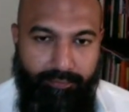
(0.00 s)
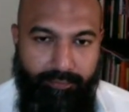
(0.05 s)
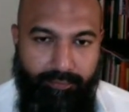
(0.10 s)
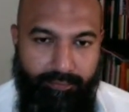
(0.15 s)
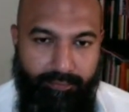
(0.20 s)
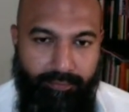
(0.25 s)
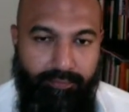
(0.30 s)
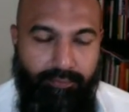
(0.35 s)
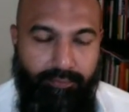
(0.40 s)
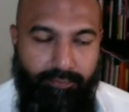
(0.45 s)

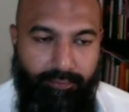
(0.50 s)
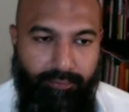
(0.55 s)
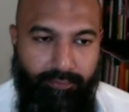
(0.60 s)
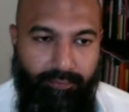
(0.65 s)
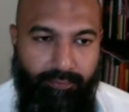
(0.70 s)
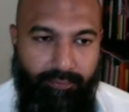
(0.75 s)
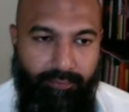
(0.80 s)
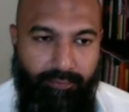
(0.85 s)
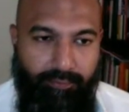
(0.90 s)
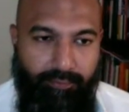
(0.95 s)

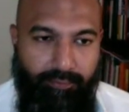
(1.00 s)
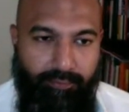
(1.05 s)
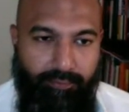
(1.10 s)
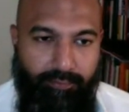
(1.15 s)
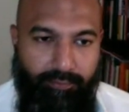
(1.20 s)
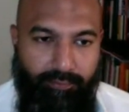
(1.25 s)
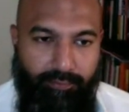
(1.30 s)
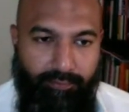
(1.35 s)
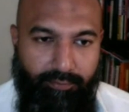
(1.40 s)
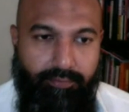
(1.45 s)

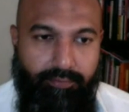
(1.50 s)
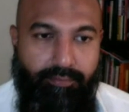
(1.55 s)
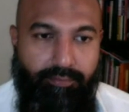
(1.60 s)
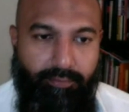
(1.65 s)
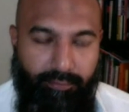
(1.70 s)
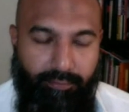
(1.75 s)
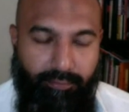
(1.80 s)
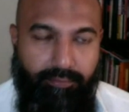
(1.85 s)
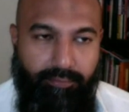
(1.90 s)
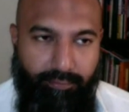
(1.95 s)

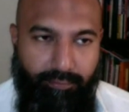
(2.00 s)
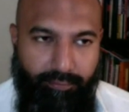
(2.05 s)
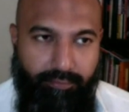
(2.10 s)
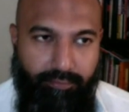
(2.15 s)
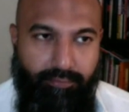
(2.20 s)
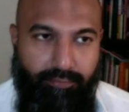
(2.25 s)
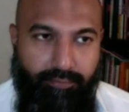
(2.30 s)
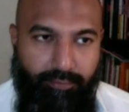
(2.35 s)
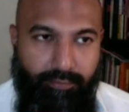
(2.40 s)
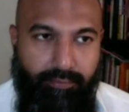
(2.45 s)

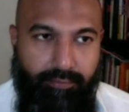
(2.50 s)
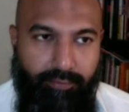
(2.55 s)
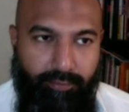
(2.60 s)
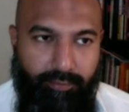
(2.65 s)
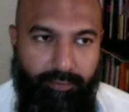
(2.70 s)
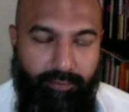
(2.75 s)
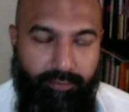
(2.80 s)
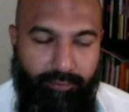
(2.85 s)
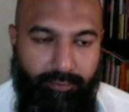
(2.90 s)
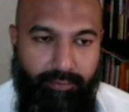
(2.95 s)

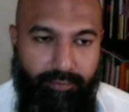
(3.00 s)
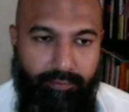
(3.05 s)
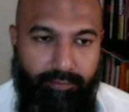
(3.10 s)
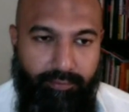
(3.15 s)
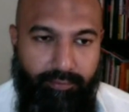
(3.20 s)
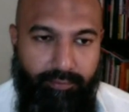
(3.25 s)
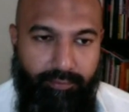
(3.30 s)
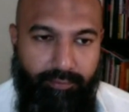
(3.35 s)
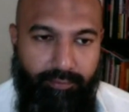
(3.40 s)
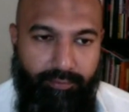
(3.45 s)

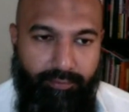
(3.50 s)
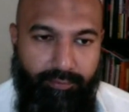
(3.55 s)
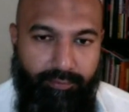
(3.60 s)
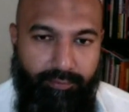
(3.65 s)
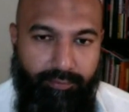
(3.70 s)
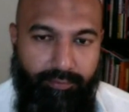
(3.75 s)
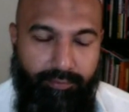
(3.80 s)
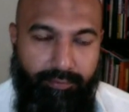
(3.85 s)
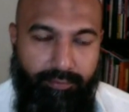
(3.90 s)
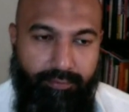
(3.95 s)

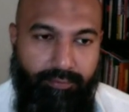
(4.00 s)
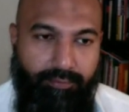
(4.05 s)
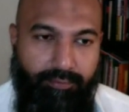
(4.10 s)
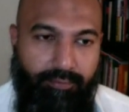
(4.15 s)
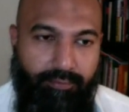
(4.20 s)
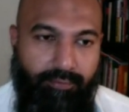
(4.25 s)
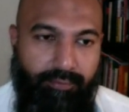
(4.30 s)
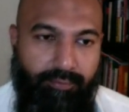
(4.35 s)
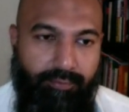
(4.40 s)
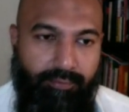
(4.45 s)

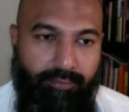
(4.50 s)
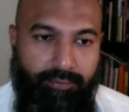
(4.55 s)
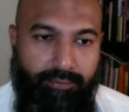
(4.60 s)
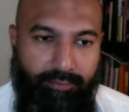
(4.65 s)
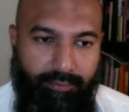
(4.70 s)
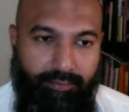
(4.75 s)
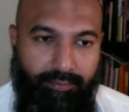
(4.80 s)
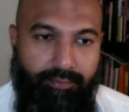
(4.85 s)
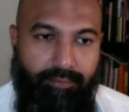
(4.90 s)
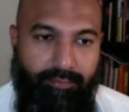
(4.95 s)

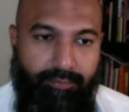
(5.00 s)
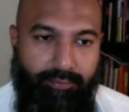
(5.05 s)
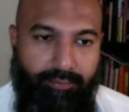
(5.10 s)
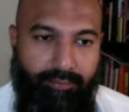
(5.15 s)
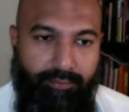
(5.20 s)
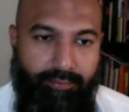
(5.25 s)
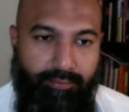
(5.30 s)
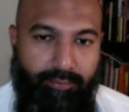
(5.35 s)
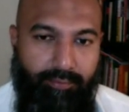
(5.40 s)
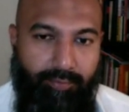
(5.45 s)

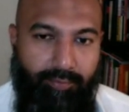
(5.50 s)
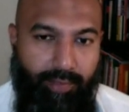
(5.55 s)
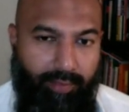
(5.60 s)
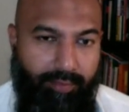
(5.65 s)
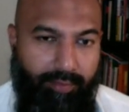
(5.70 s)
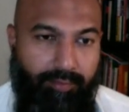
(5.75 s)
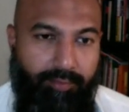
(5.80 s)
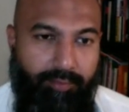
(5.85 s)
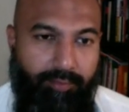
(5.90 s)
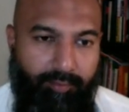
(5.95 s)

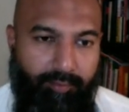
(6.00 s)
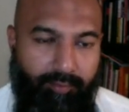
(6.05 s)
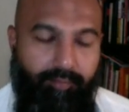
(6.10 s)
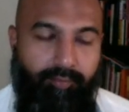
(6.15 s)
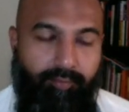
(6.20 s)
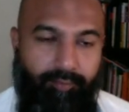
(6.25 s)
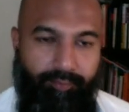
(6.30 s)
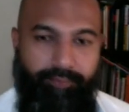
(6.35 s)
[no speech]